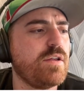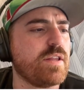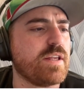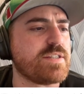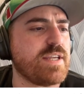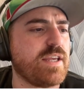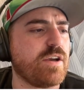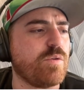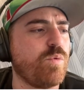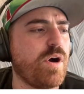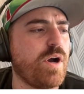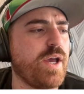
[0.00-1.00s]
Let's see here.
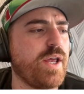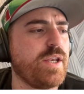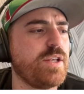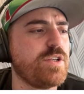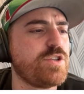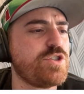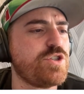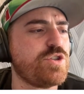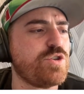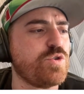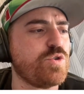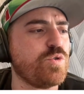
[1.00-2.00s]
1,
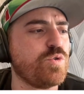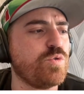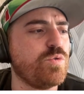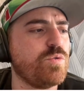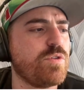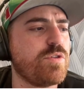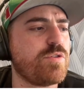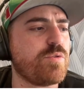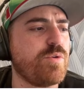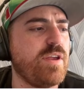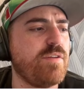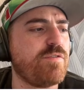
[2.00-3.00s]
2,
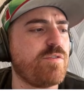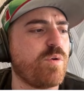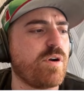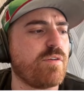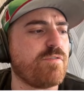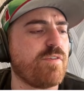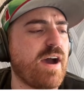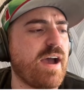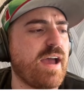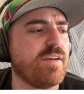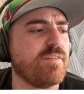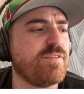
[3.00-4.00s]
3, 4,
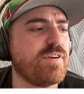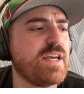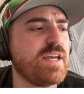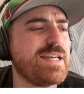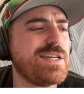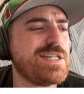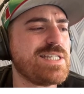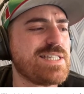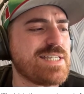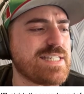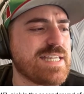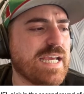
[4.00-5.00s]
5,
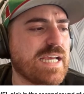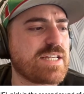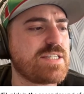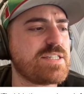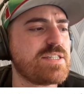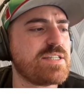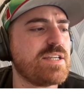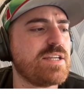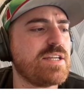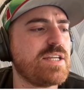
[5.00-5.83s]
6,